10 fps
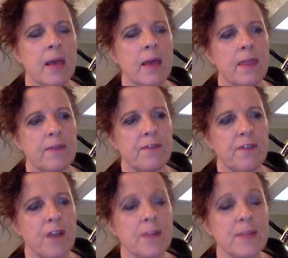The
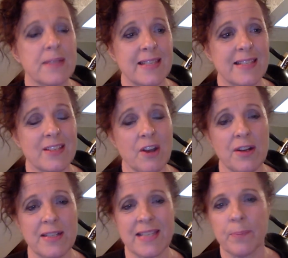pharmacies are
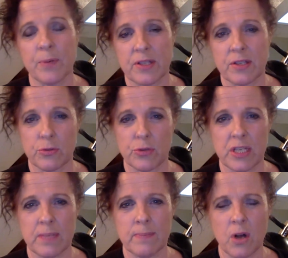a separate
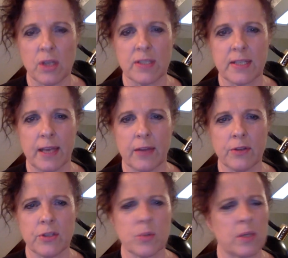stream altogether.
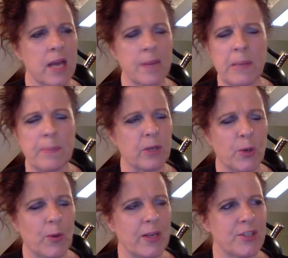So a lot of people are
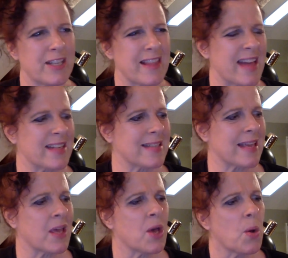questioning that. It's
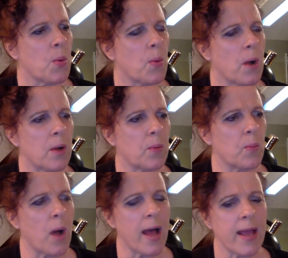like,
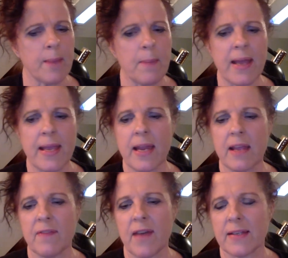why am I getting
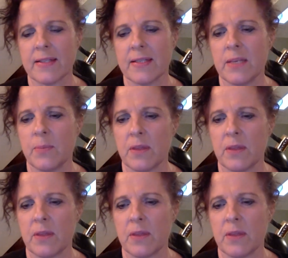a vaccine with